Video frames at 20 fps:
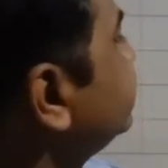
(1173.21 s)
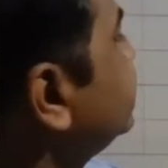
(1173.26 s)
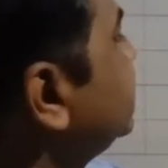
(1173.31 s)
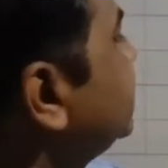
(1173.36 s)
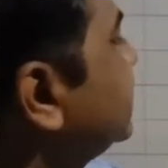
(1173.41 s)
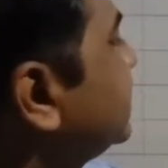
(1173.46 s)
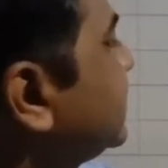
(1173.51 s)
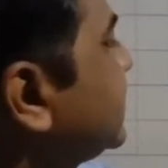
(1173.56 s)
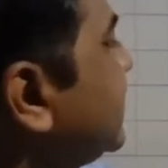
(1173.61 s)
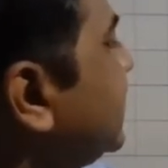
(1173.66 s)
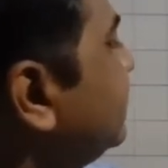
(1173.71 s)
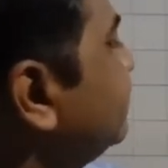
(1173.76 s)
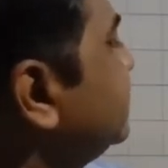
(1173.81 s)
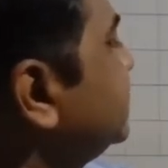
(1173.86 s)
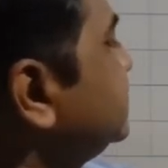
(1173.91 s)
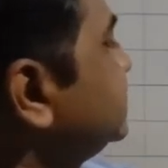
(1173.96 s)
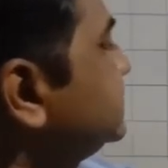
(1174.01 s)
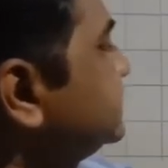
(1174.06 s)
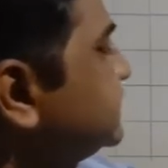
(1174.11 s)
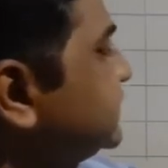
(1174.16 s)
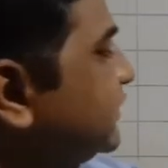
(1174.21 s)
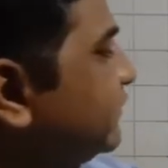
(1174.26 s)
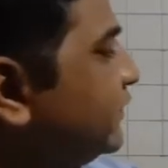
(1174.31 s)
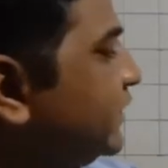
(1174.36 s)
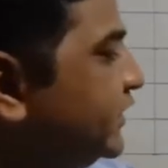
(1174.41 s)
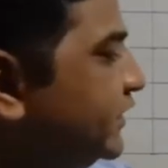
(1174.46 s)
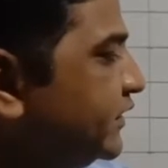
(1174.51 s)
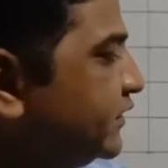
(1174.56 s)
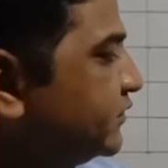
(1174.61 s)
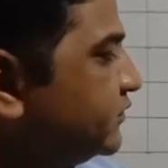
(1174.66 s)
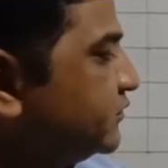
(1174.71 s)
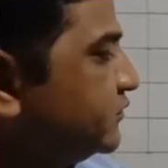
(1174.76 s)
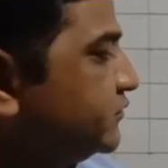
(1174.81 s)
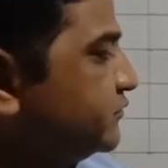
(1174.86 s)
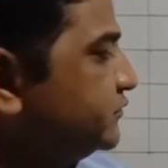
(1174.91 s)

we are having 78,